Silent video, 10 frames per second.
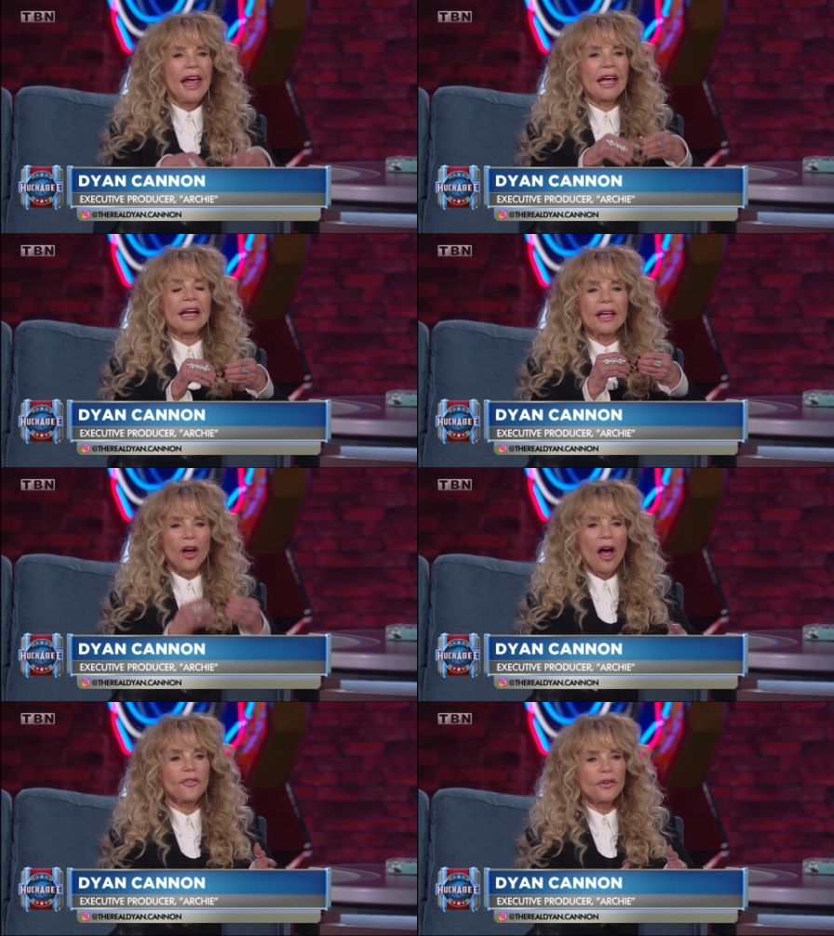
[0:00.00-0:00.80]
And I
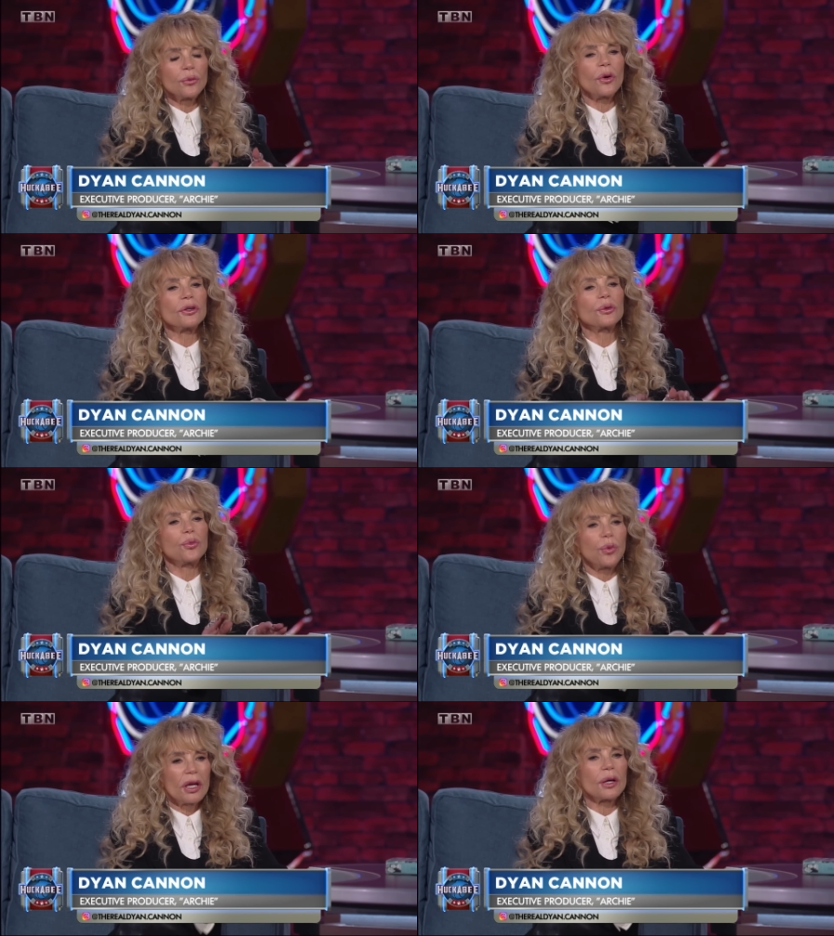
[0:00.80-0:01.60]
often
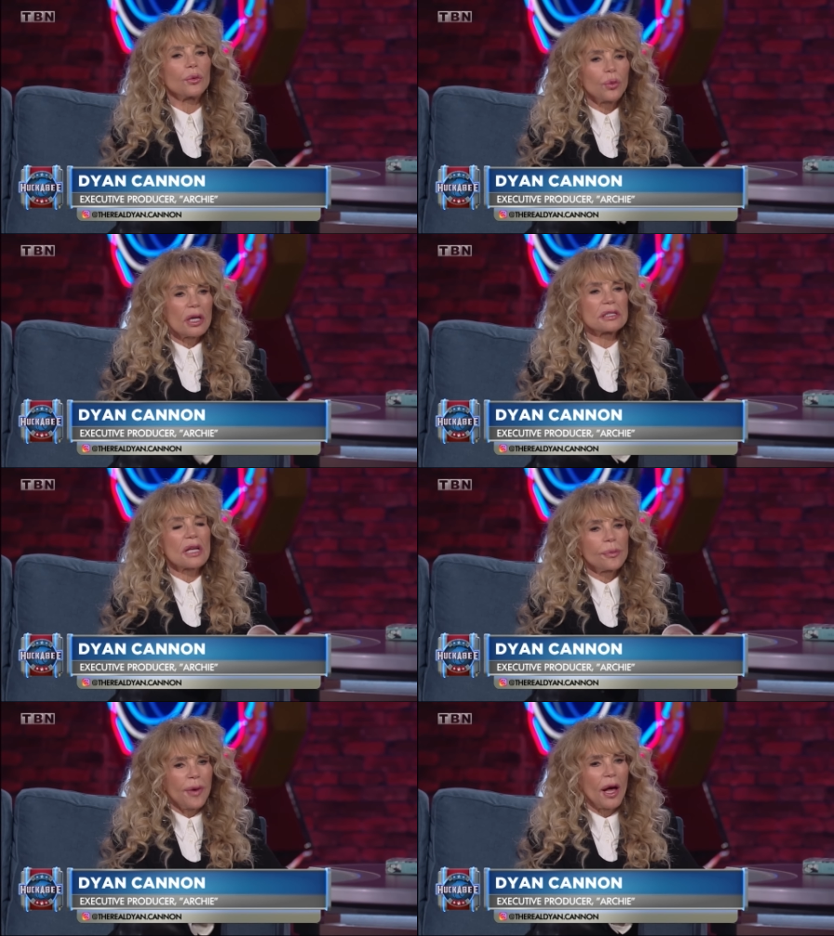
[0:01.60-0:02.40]
wondered what it was
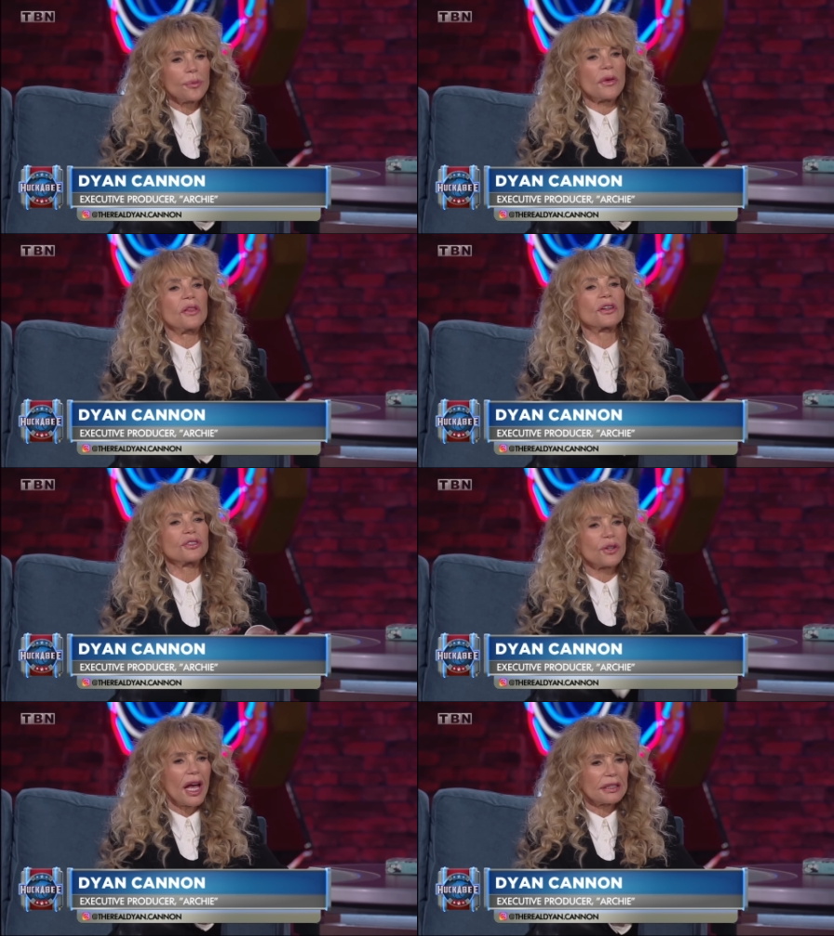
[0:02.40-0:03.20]
about me that
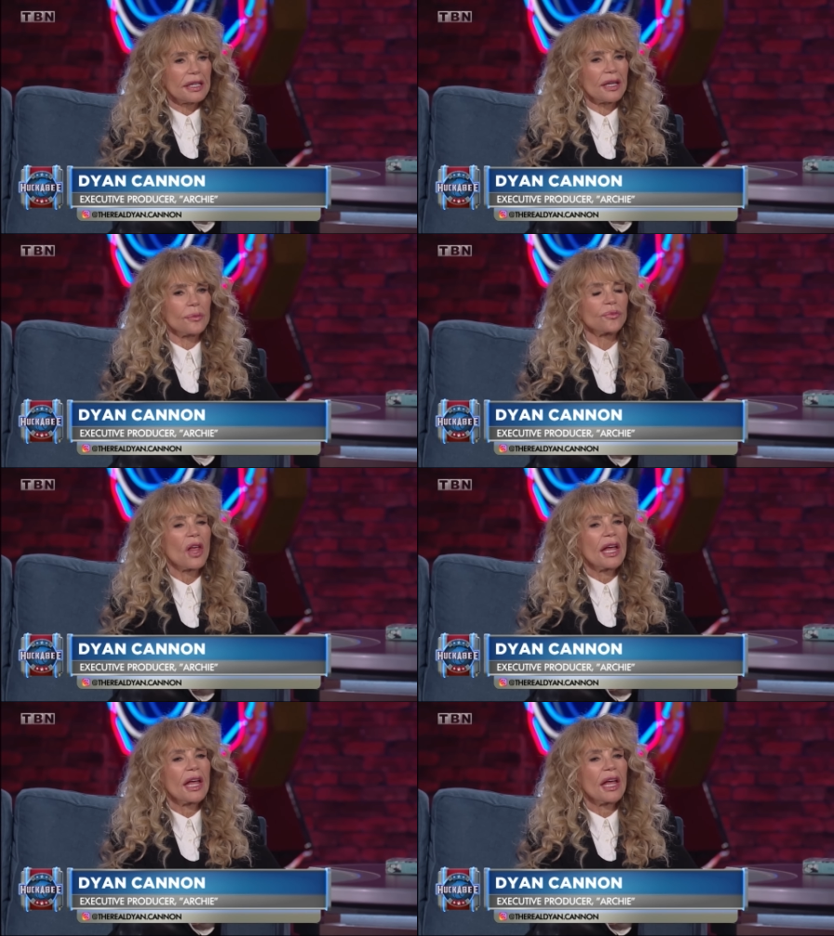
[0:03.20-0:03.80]
attracted him.